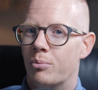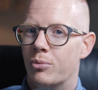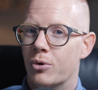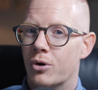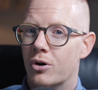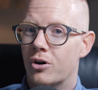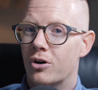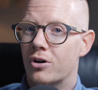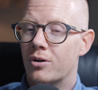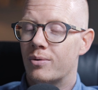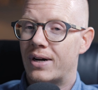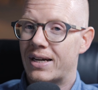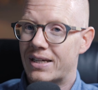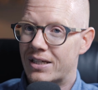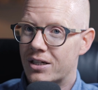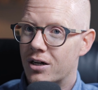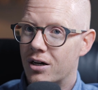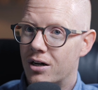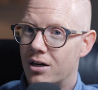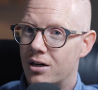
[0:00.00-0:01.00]
but I
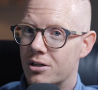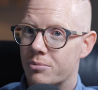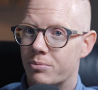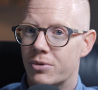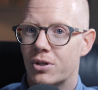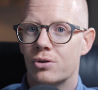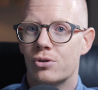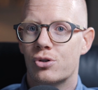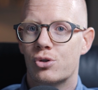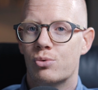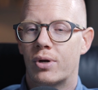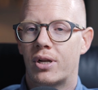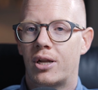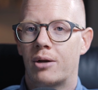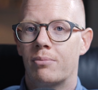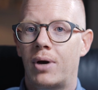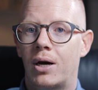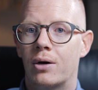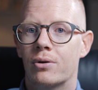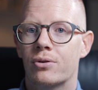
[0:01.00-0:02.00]
can't, because when
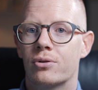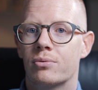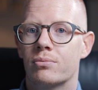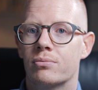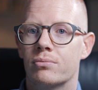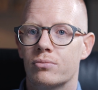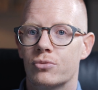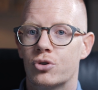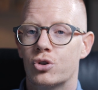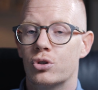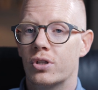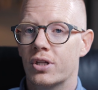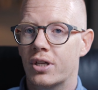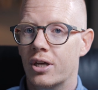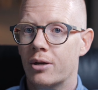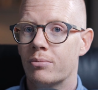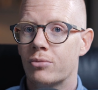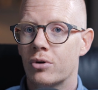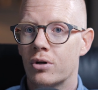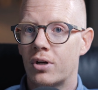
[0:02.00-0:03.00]
I mount them to the
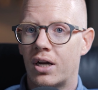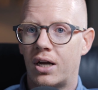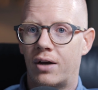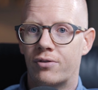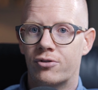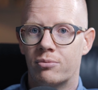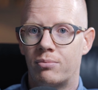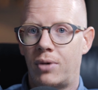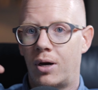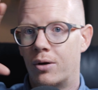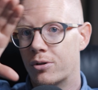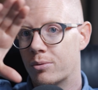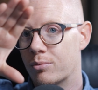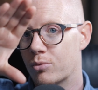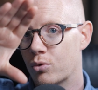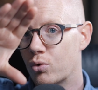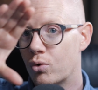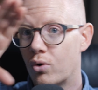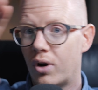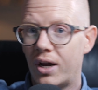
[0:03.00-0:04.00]
gimbal, I have to mount
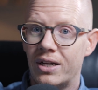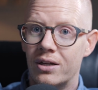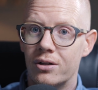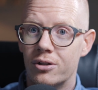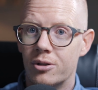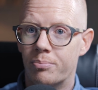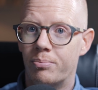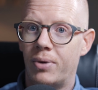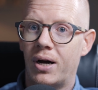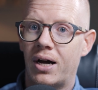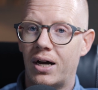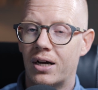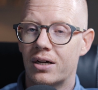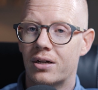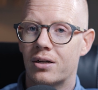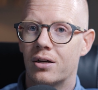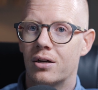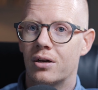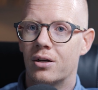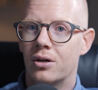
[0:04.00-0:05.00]
them right at the
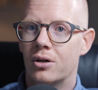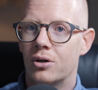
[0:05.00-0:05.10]
back,